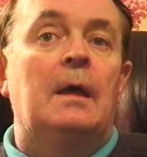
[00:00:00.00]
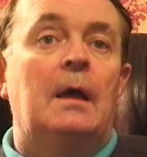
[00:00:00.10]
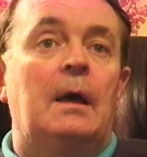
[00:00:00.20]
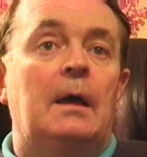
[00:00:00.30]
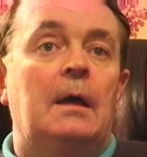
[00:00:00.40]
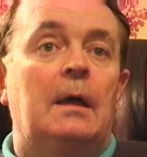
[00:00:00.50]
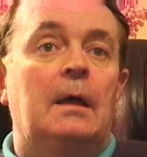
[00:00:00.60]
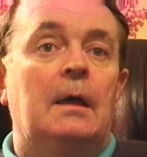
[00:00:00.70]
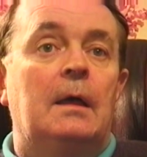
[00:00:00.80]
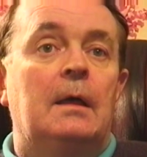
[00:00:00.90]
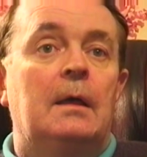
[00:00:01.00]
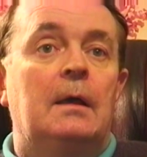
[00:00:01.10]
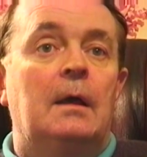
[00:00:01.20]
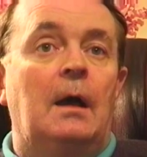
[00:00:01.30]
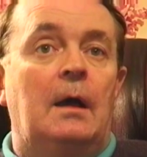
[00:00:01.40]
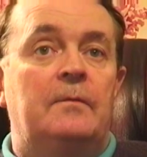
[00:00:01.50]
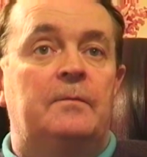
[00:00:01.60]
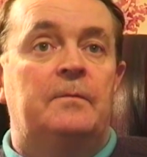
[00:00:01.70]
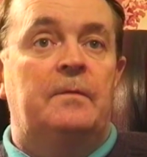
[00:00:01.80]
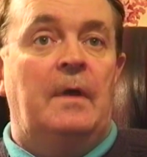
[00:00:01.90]
I've
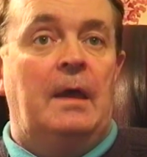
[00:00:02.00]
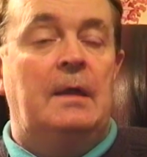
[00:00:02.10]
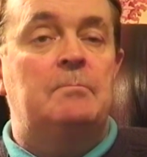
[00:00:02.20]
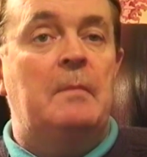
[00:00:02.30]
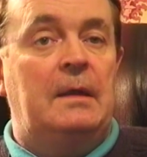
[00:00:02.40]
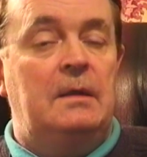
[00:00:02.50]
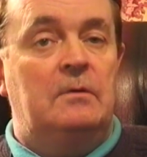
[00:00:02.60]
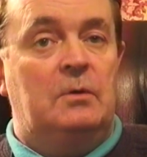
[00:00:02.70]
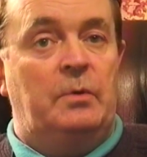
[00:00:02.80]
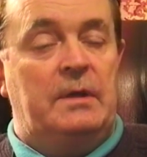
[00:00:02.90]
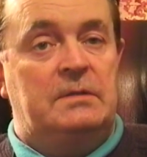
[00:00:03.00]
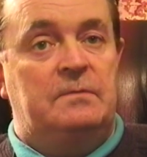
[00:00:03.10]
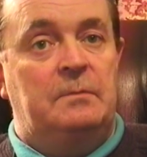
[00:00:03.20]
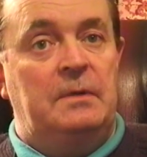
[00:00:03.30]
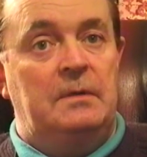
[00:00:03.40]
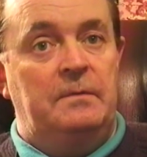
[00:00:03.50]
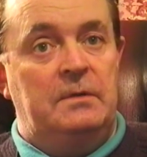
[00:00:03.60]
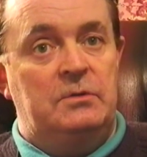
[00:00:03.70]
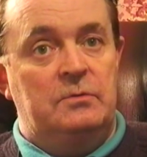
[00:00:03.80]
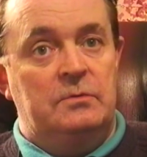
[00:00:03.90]
had many requests from
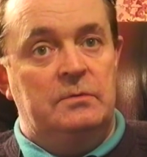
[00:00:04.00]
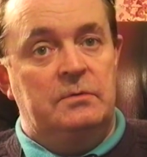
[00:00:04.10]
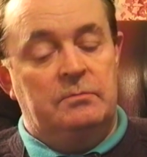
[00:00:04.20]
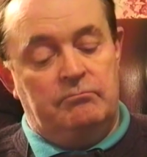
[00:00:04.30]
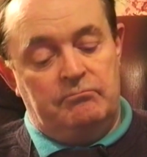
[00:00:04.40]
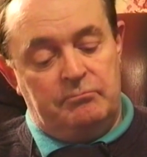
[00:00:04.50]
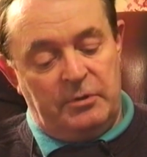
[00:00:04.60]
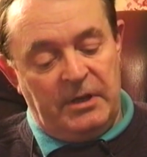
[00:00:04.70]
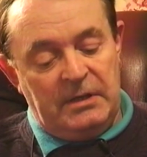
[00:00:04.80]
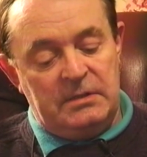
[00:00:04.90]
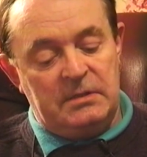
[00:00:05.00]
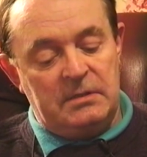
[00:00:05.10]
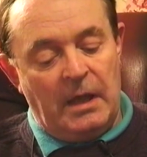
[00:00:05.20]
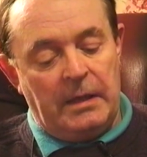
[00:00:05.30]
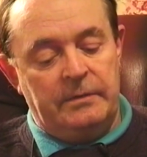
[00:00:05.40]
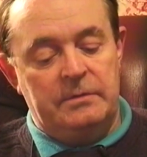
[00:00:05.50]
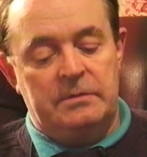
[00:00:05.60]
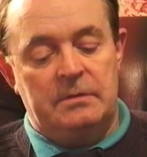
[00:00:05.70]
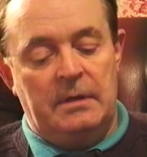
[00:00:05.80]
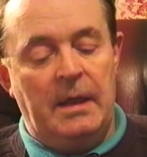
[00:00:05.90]
individuals, priests,
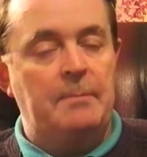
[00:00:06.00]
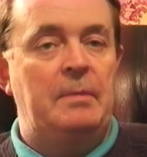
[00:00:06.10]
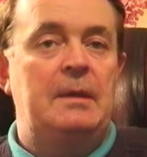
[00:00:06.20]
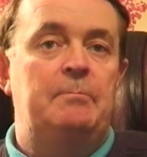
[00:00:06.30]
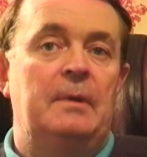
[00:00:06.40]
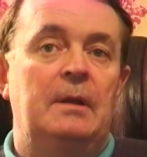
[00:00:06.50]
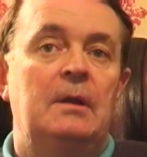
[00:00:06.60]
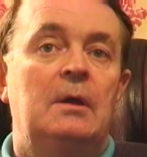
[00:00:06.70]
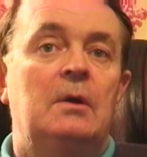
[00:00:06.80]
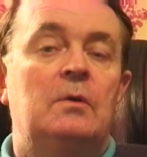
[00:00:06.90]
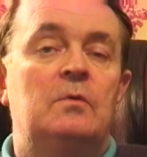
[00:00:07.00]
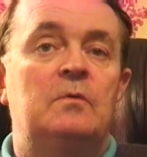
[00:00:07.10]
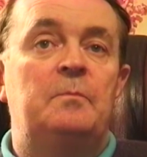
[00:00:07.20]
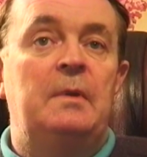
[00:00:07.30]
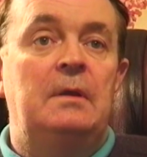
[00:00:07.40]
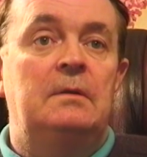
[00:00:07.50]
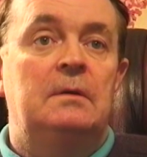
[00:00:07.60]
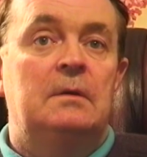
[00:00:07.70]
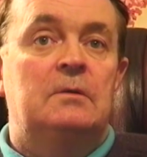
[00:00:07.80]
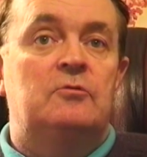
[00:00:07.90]
nuns, lay people, who've been
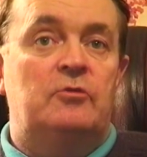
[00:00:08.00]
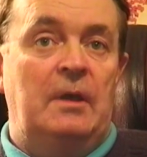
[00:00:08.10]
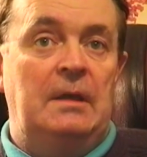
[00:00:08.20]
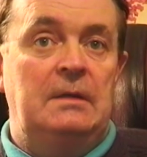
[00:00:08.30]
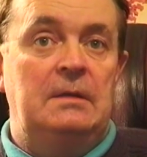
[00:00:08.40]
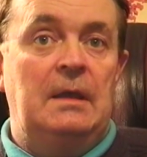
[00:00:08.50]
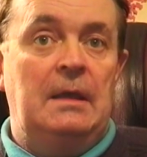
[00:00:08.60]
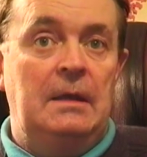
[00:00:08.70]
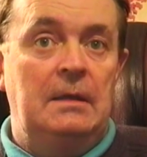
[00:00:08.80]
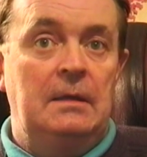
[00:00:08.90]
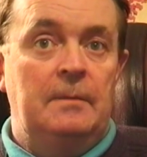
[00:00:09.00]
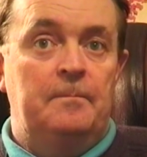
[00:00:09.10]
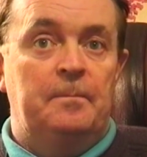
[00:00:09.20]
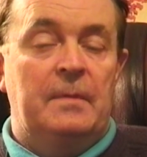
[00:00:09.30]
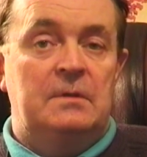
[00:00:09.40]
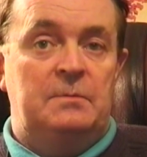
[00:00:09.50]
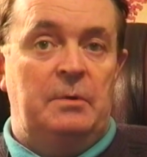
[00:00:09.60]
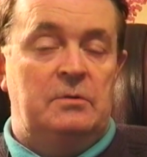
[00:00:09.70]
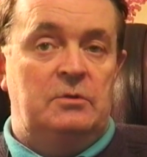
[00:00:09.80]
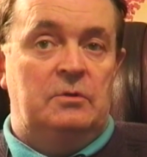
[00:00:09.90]
trained in
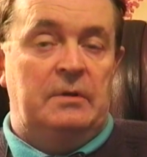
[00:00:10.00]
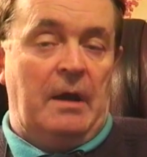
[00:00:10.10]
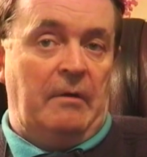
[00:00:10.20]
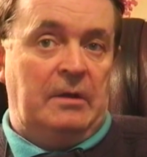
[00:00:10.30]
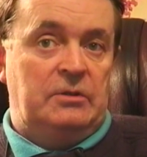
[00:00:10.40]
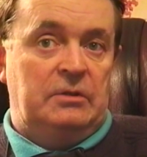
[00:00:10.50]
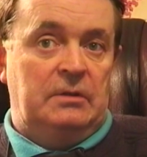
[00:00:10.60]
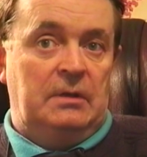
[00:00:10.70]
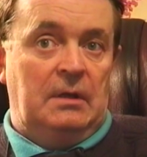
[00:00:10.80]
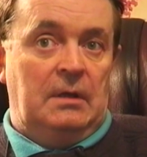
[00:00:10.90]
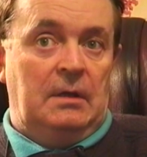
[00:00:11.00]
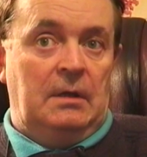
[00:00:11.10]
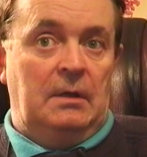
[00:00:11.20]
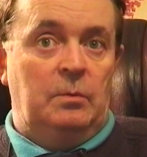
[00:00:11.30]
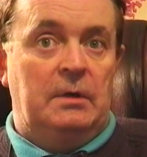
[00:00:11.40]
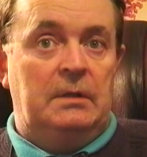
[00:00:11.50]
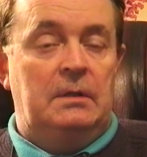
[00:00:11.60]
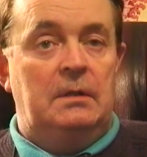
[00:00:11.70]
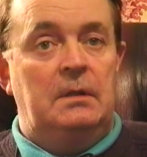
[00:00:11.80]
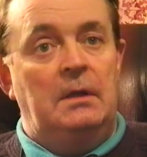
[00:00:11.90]
spiritual direction. And what
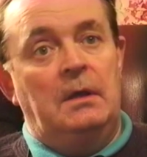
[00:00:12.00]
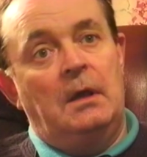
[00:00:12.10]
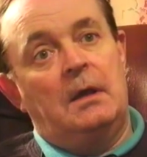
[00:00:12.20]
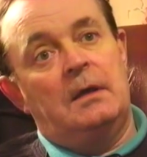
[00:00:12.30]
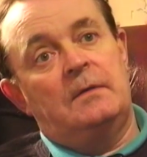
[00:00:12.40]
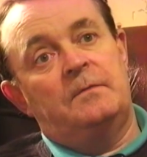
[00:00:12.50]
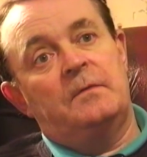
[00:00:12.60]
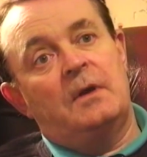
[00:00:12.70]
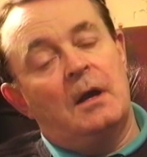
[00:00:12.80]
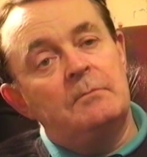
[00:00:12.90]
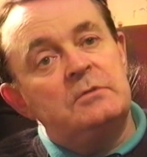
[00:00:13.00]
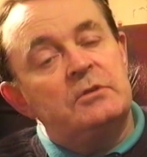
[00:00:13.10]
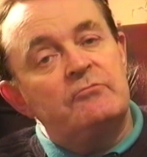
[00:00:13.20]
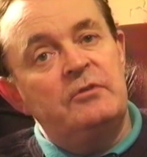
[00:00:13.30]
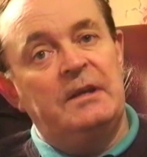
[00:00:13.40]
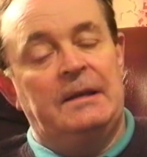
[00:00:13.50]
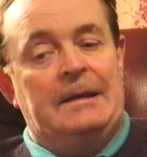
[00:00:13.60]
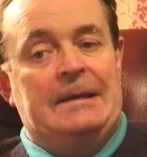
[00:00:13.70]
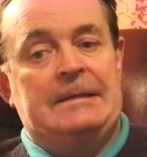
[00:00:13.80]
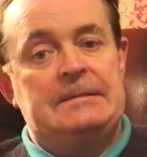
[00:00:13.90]
they have come to
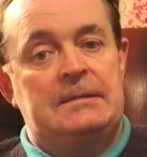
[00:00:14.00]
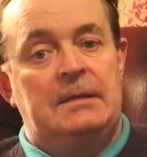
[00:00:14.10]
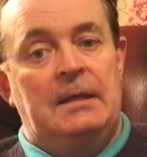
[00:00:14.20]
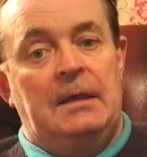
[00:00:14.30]
realize